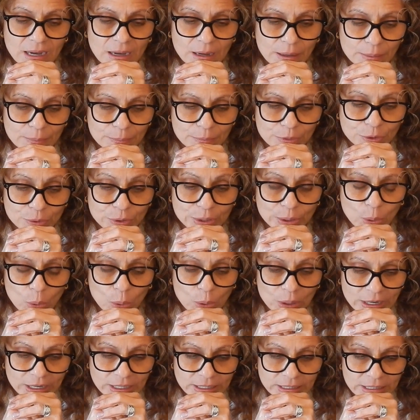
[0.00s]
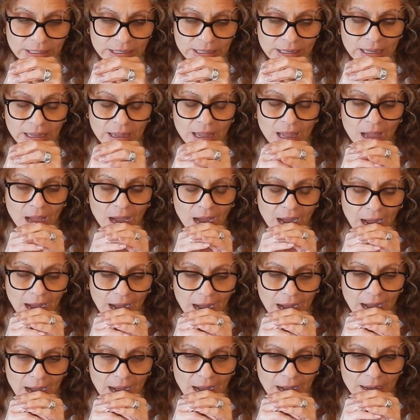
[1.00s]
3-horn
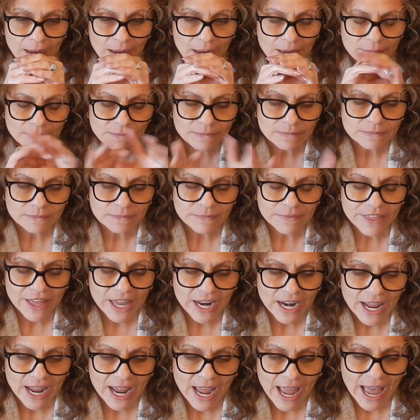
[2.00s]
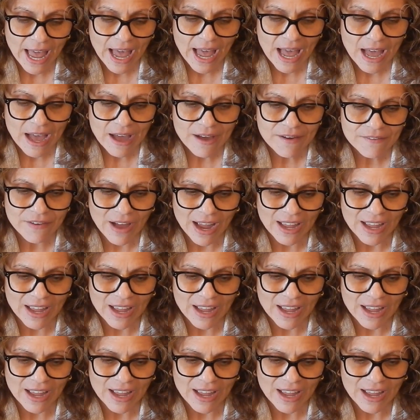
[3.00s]
that I have.